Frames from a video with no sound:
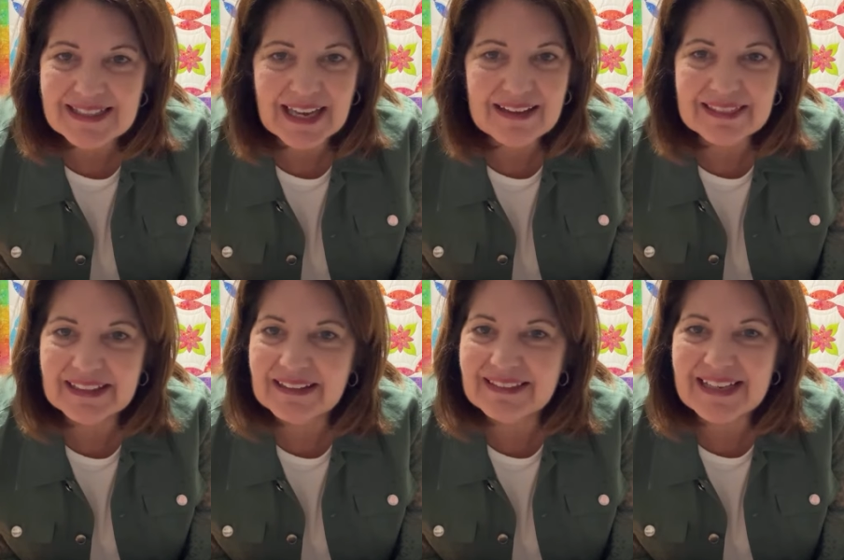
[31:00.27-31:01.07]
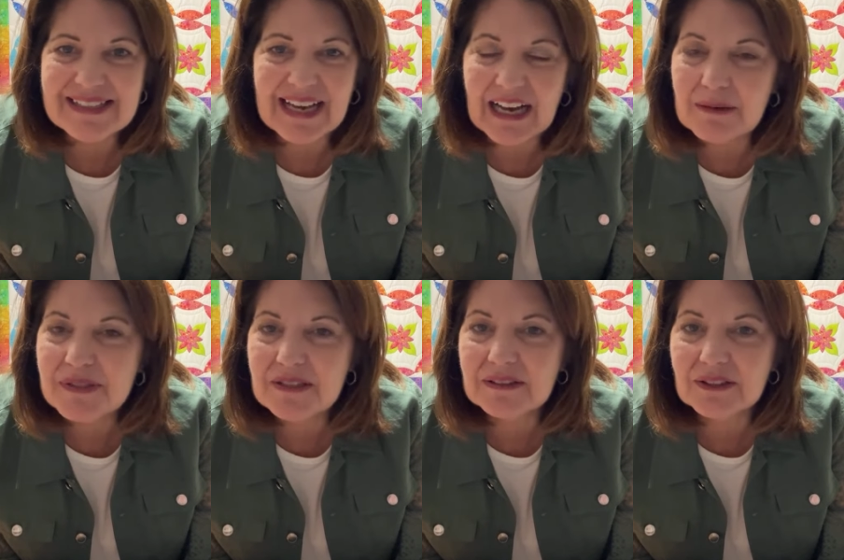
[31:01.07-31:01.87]
Kathleen, that's
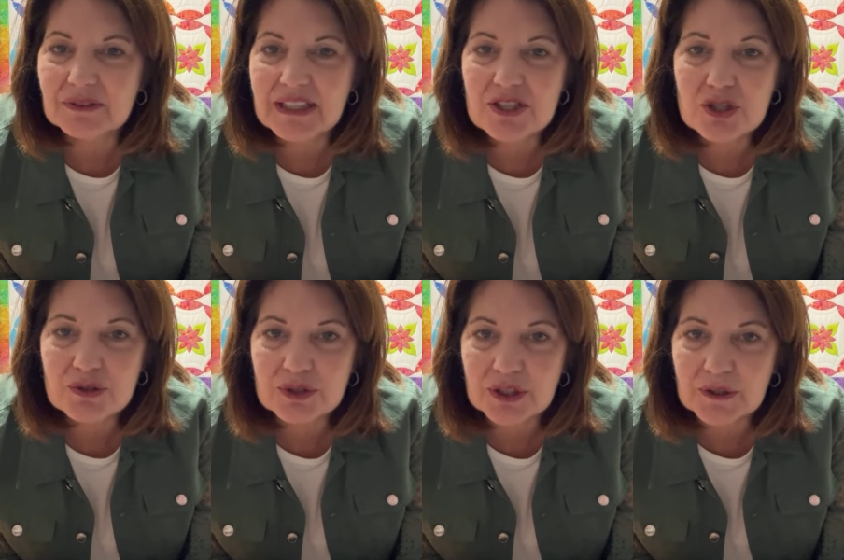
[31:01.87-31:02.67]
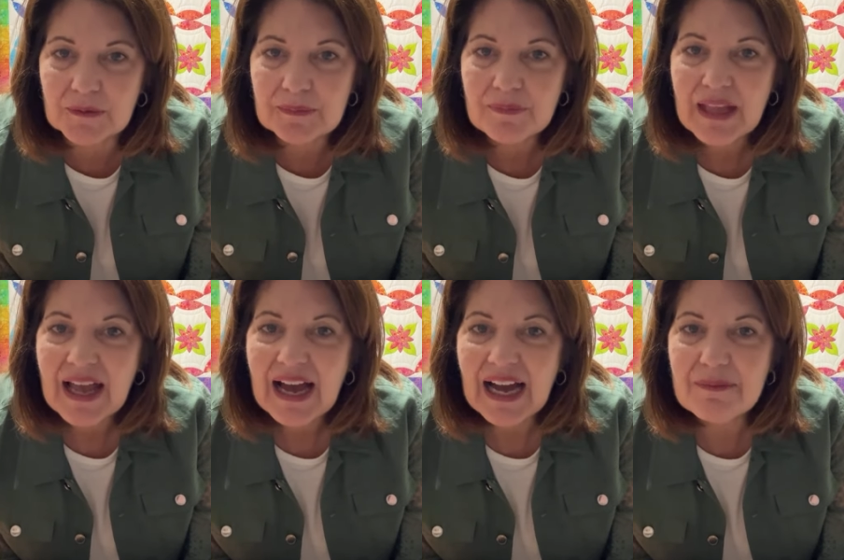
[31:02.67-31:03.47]
absolutely true.
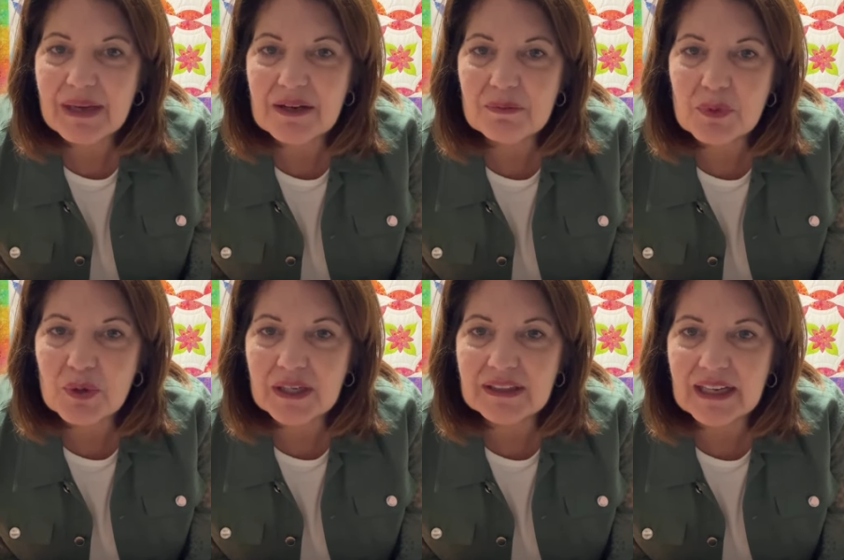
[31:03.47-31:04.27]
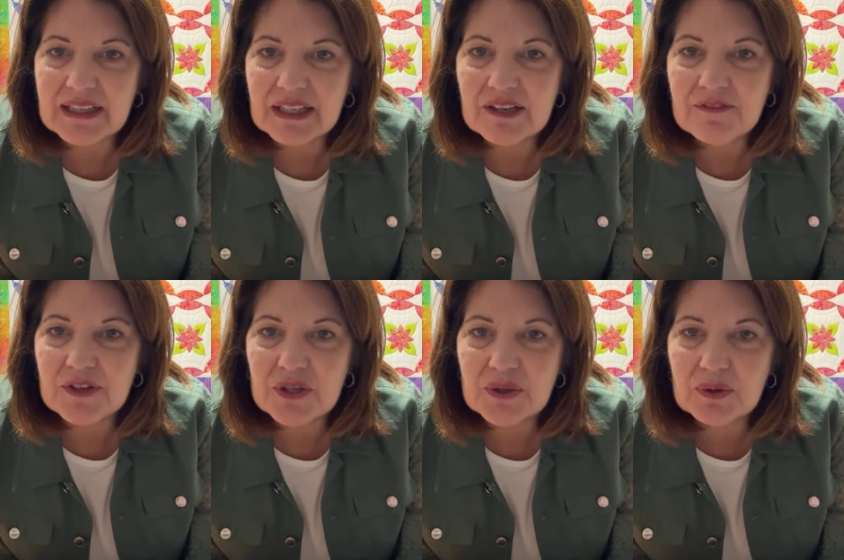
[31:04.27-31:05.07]
I meant more like if
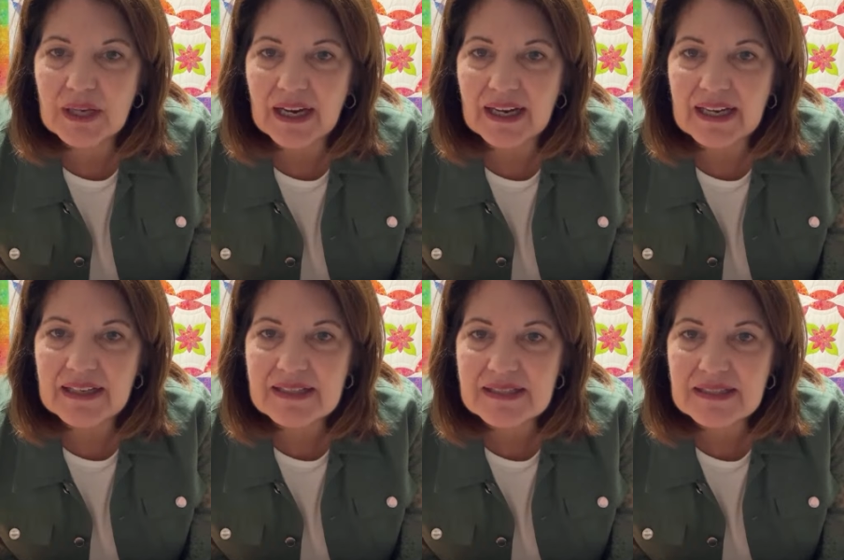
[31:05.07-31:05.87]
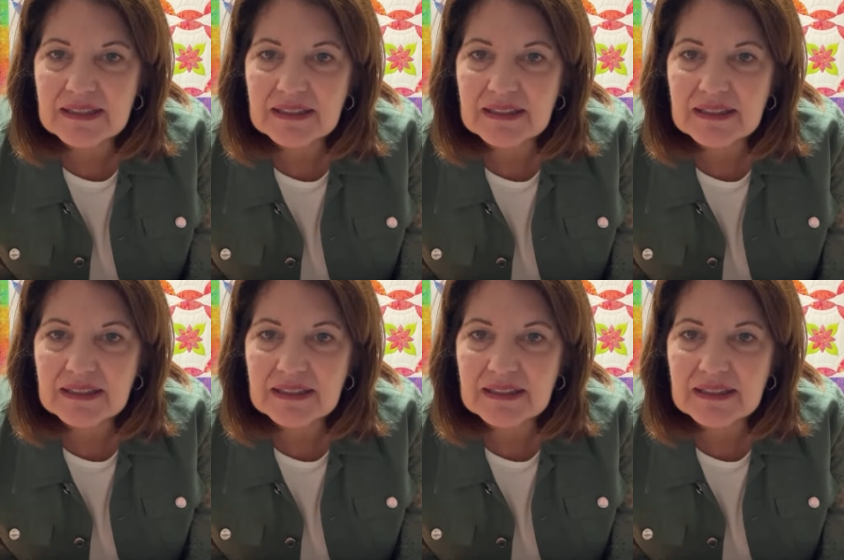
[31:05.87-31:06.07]
you guys